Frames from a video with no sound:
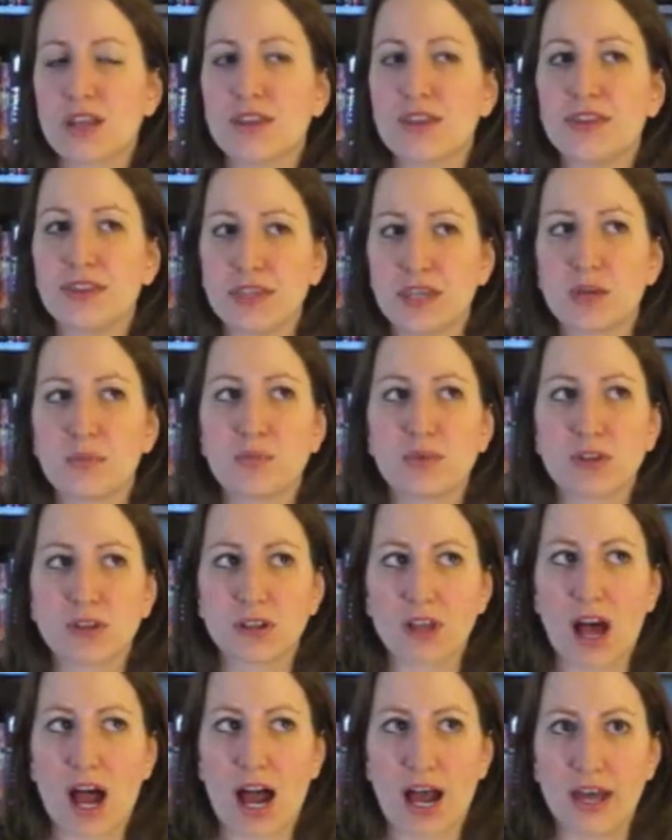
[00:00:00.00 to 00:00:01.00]
the
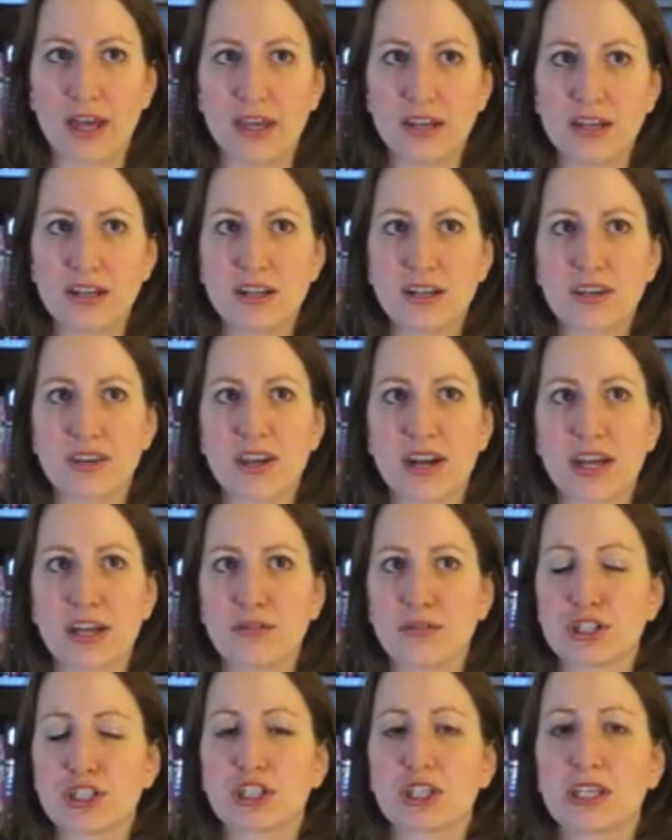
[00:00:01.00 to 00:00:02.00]
plot that I
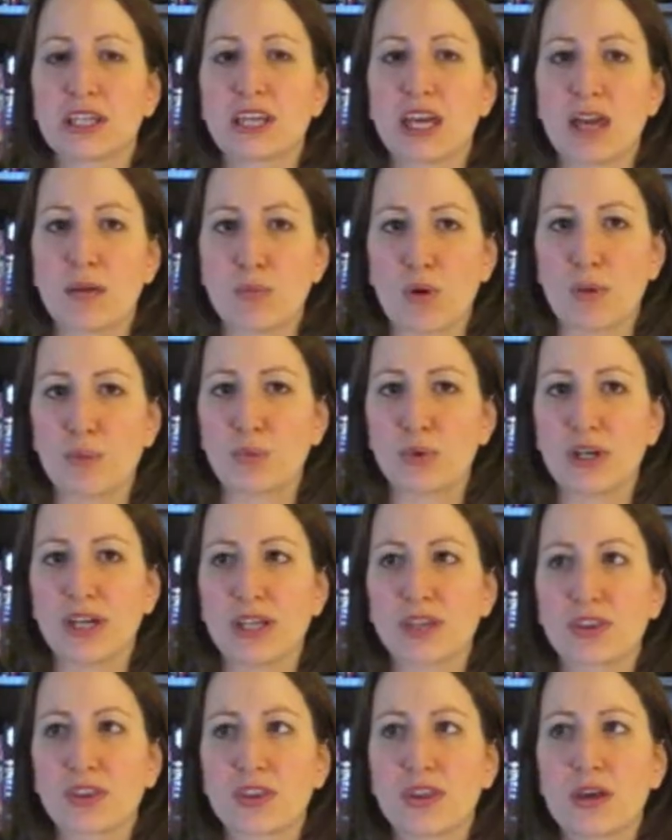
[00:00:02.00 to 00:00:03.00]
originally came up
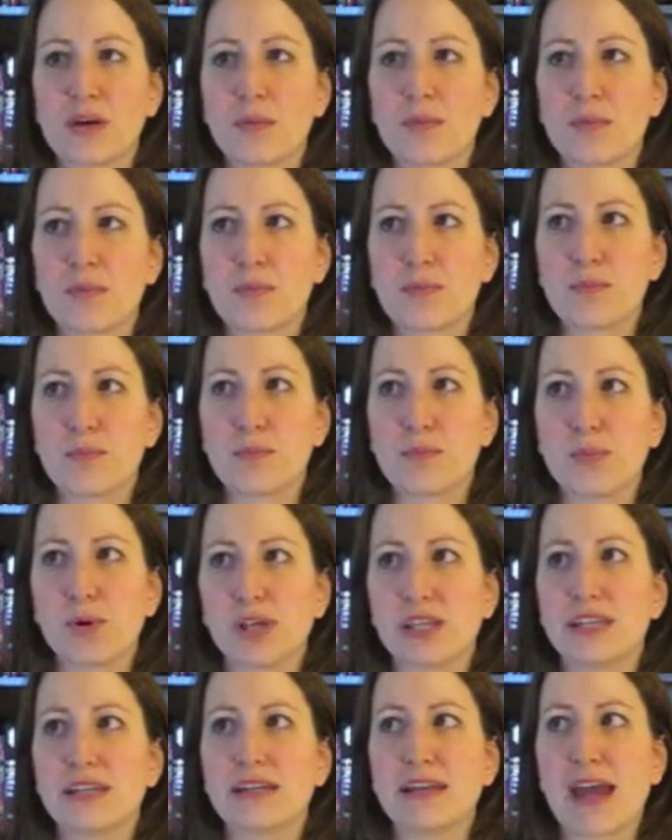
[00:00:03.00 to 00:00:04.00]
with,
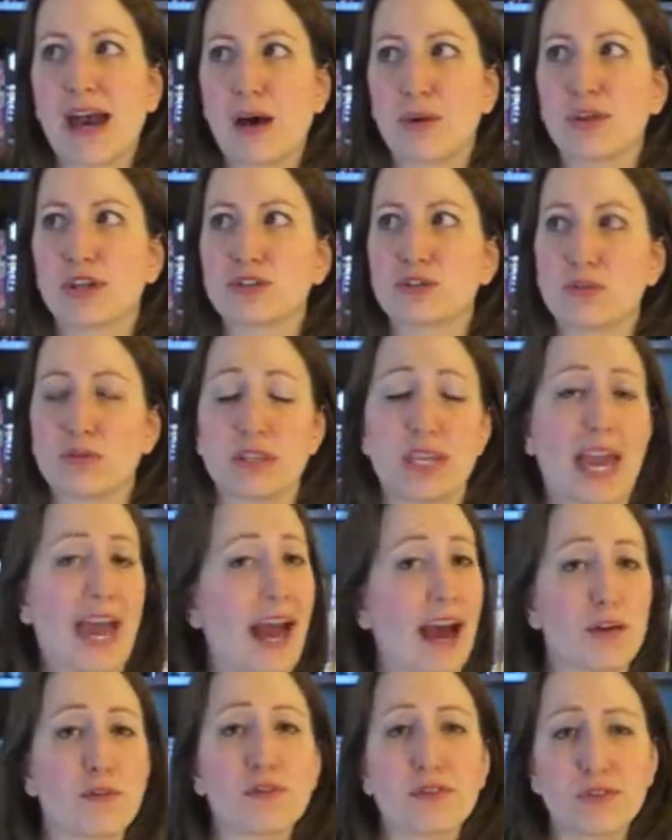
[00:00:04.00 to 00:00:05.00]
but now that's only
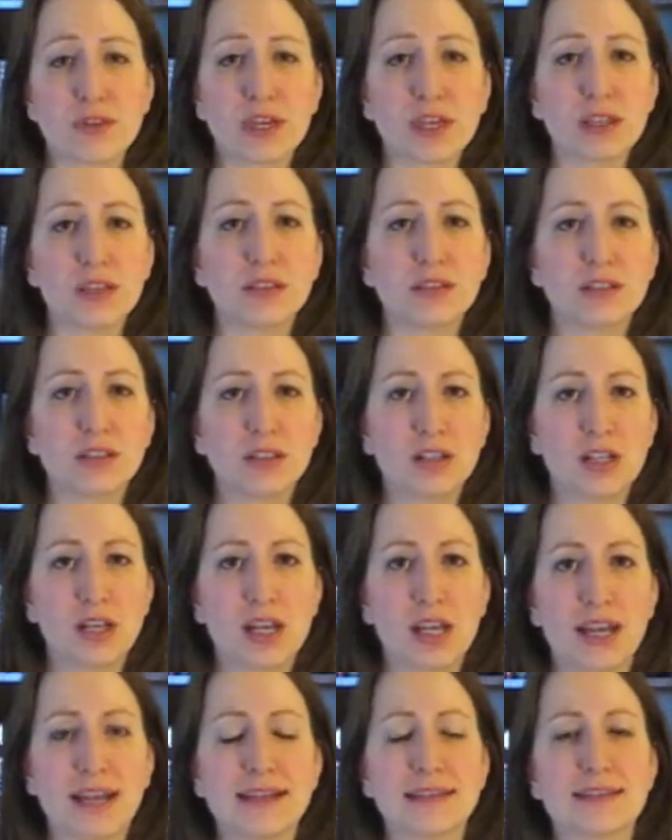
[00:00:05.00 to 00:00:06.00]
half of it
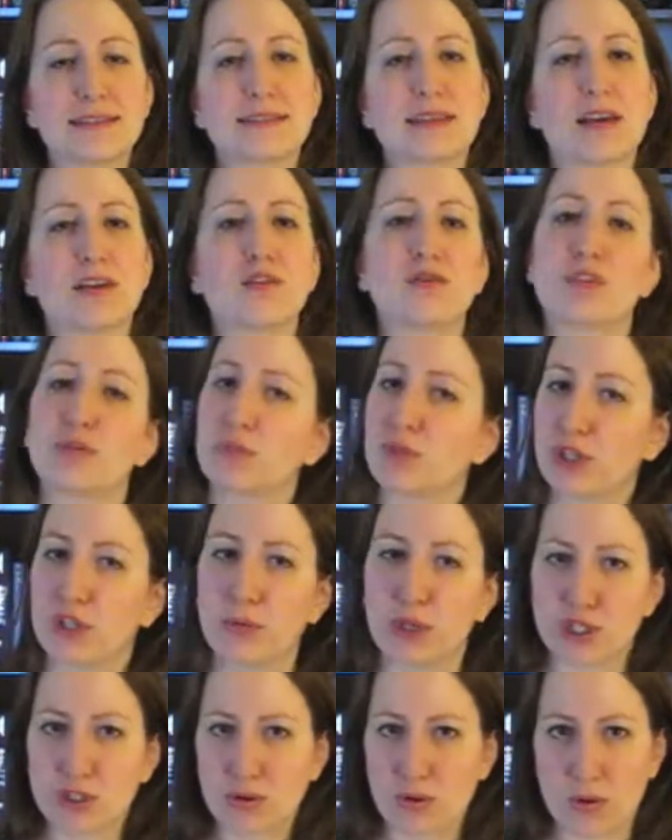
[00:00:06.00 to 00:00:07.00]
instead of pretty
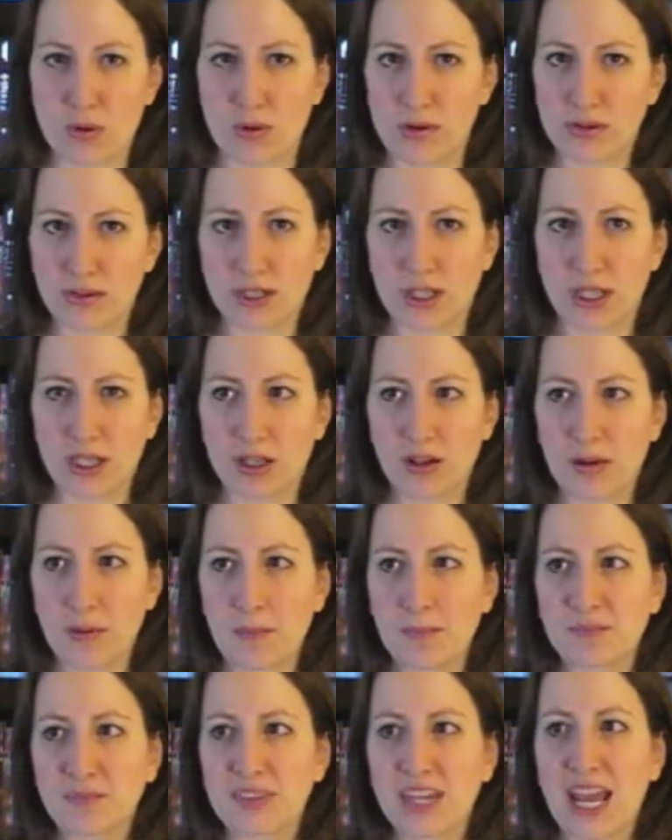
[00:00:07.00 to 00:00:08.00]
much the whole thing.
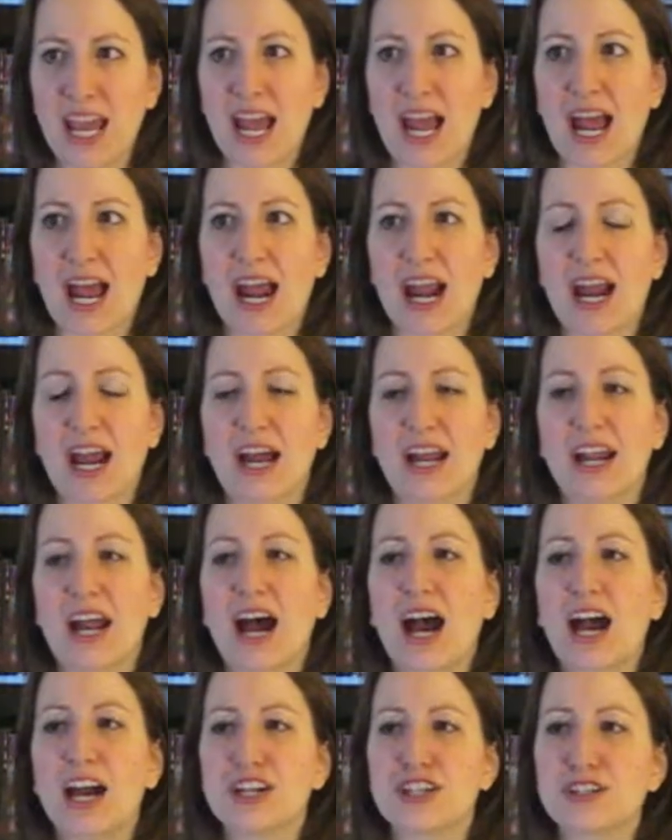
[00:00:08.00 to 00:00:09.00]
And
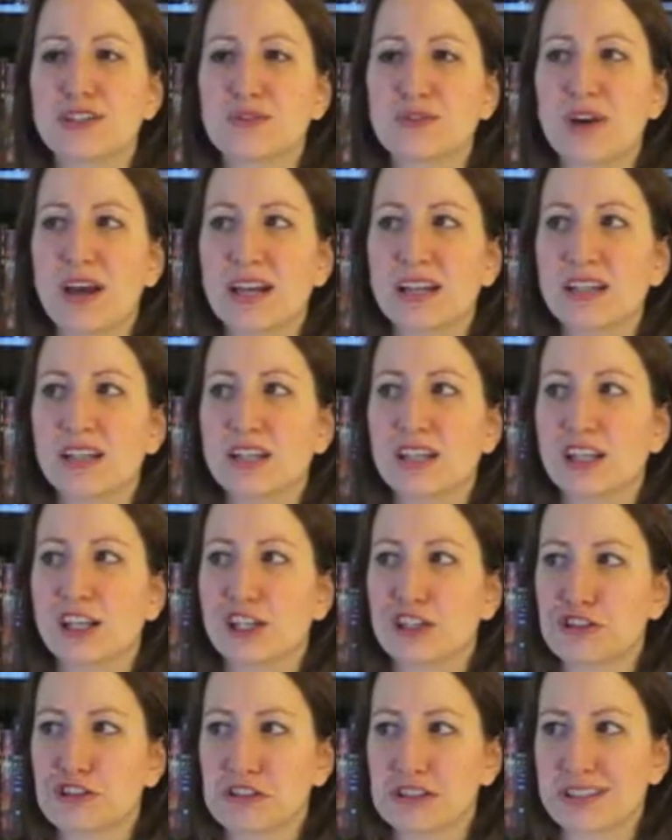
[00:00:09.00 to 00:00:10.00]
I just find it
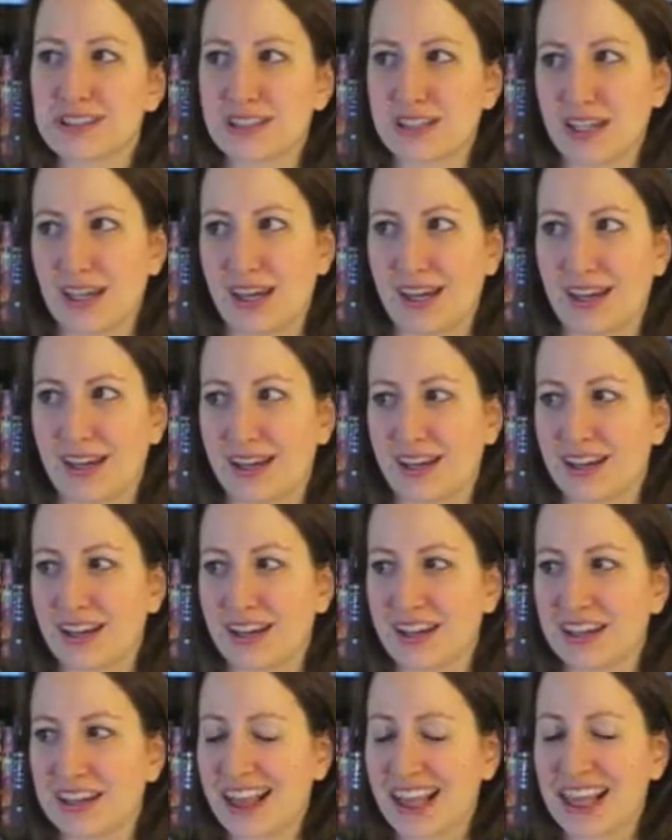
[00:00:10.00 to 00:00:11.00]

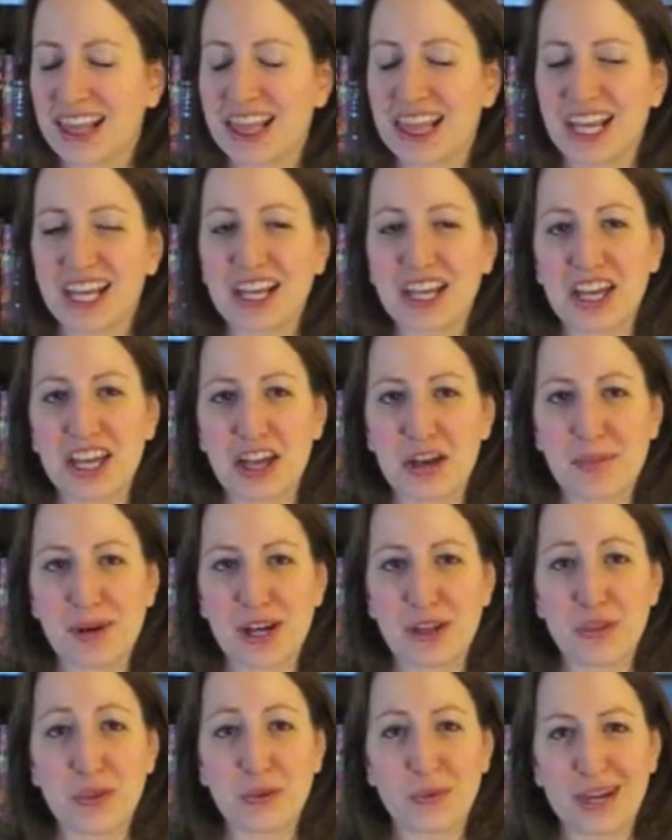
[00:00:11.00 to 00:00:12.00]
interesting thinking
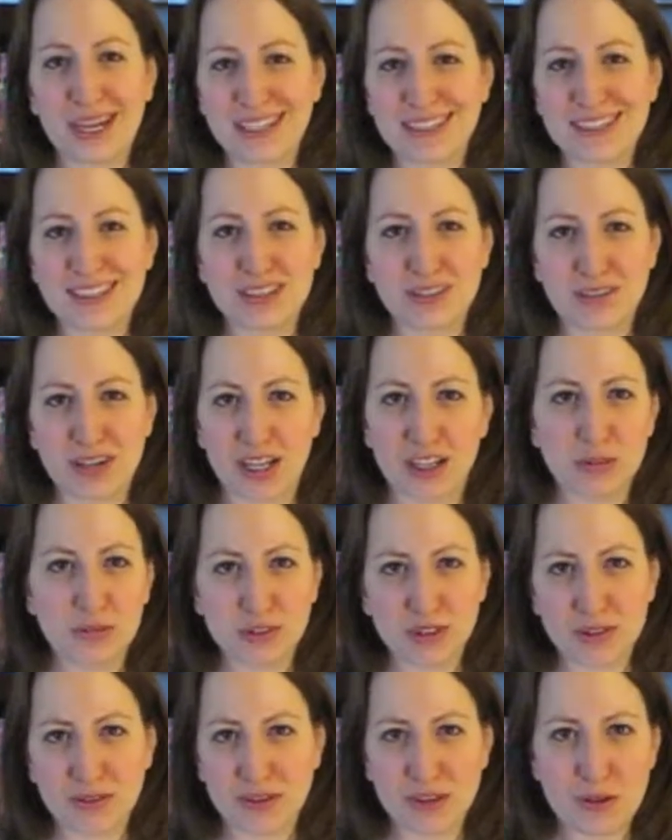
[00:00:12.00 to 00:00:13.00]
about the way it's
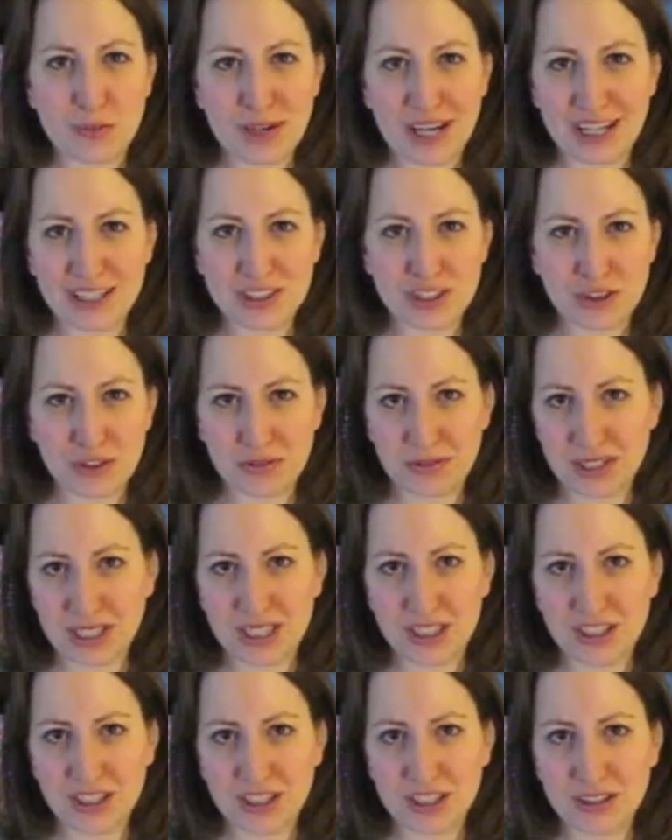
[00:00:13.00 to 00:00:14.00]
developed over the past 3
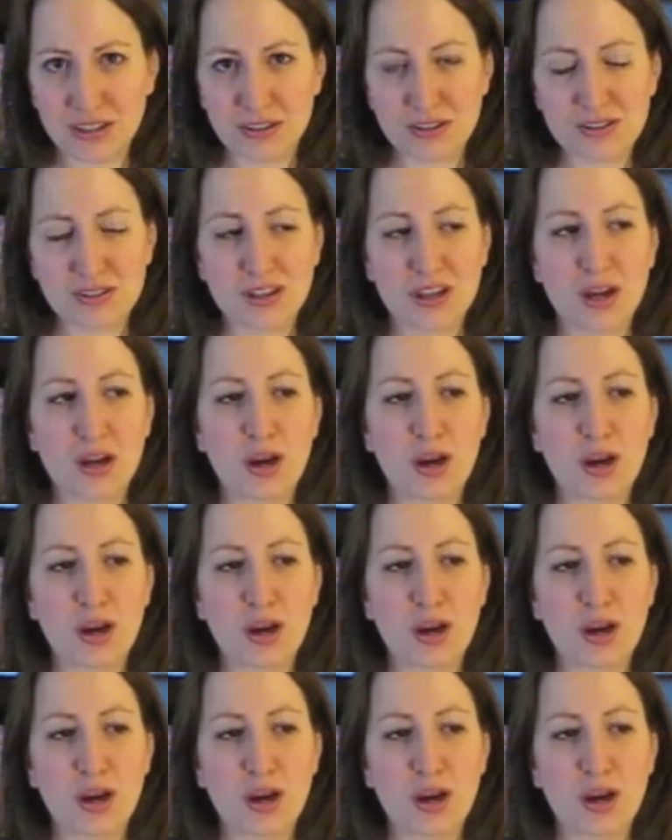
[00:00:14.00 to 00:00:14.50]
years,